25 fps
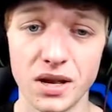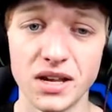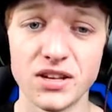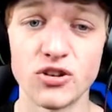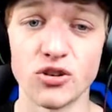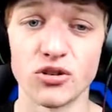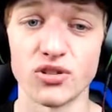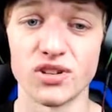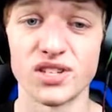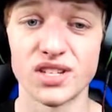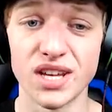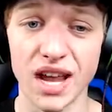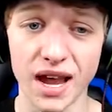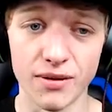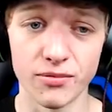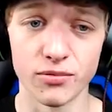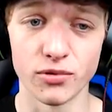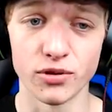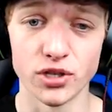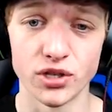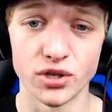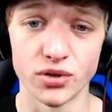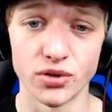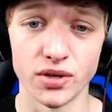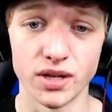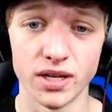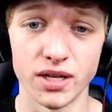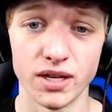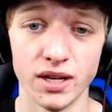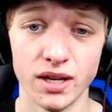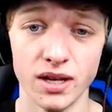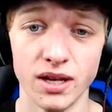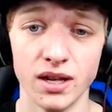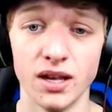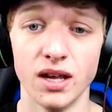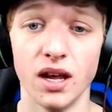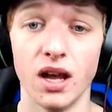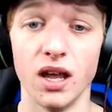Major
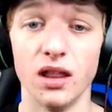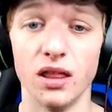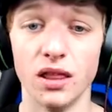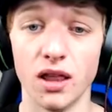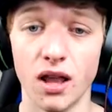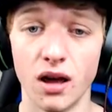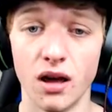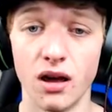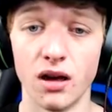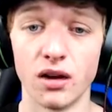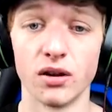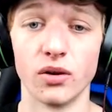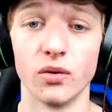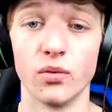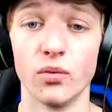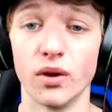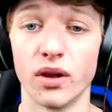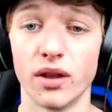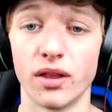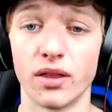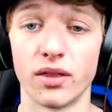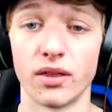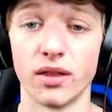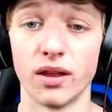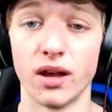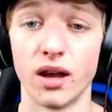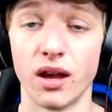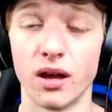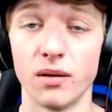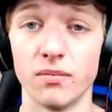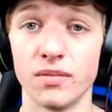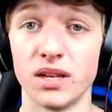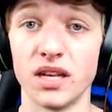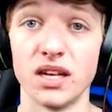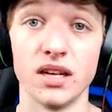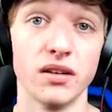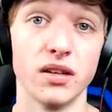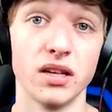Savagery along with
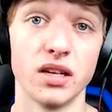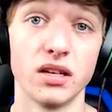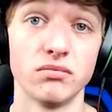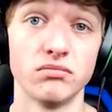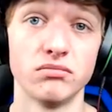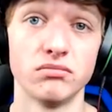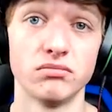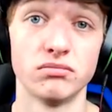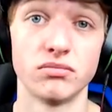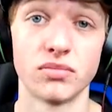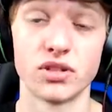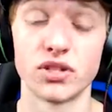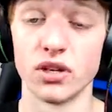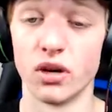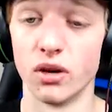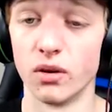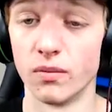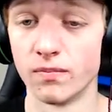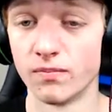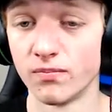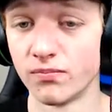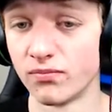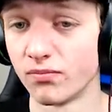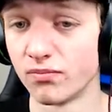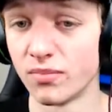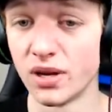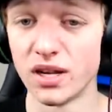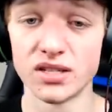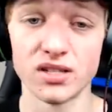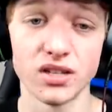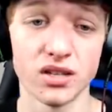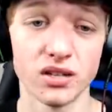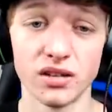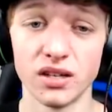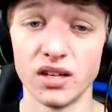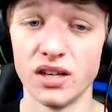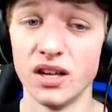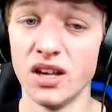healing. So
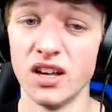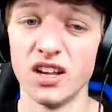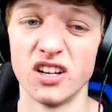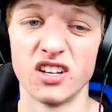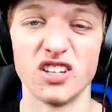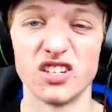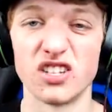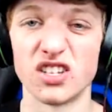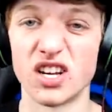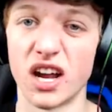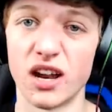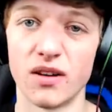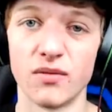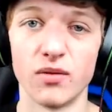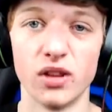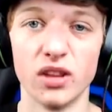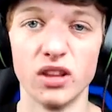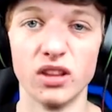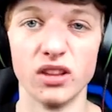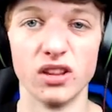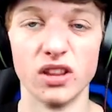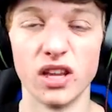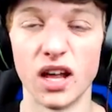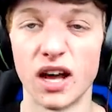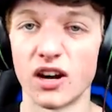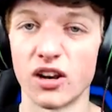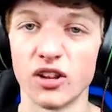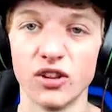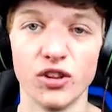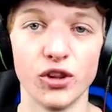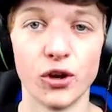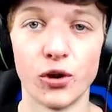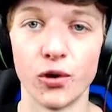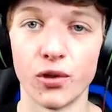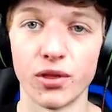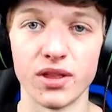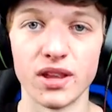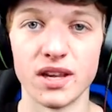basically just kind of a lot
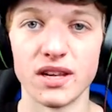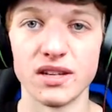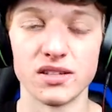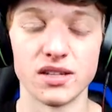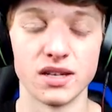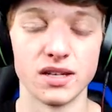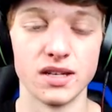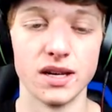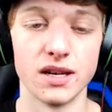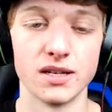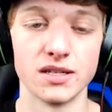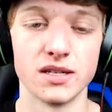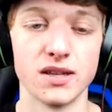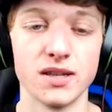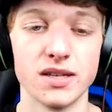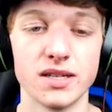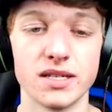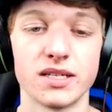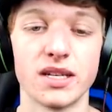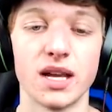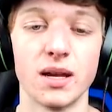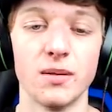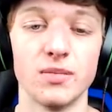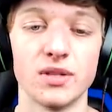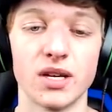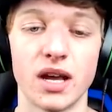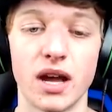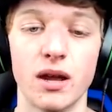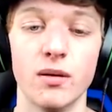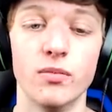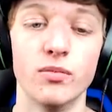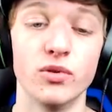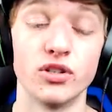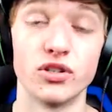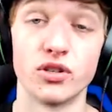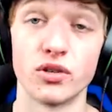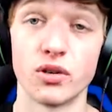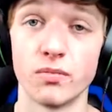of little things it does at the same
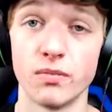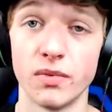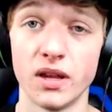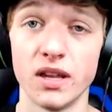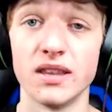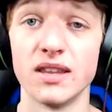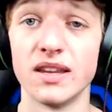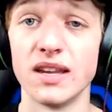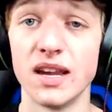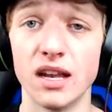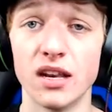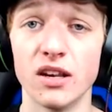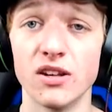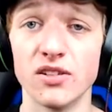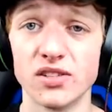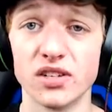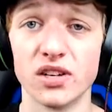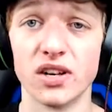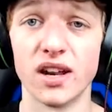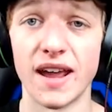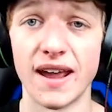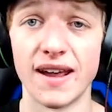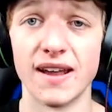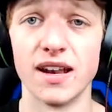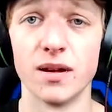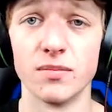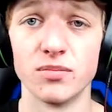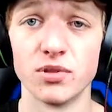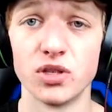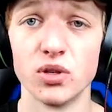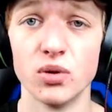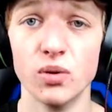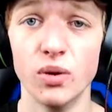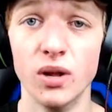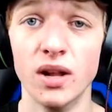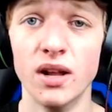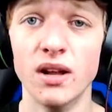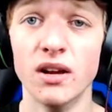time, which in the end is going to add up
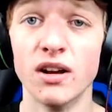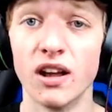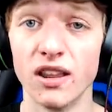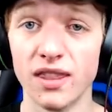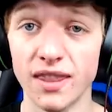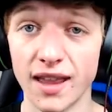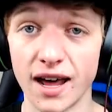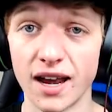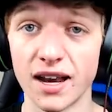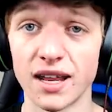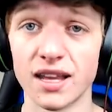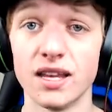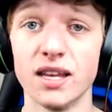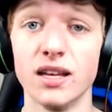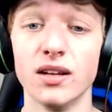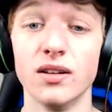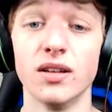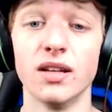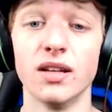to a lot of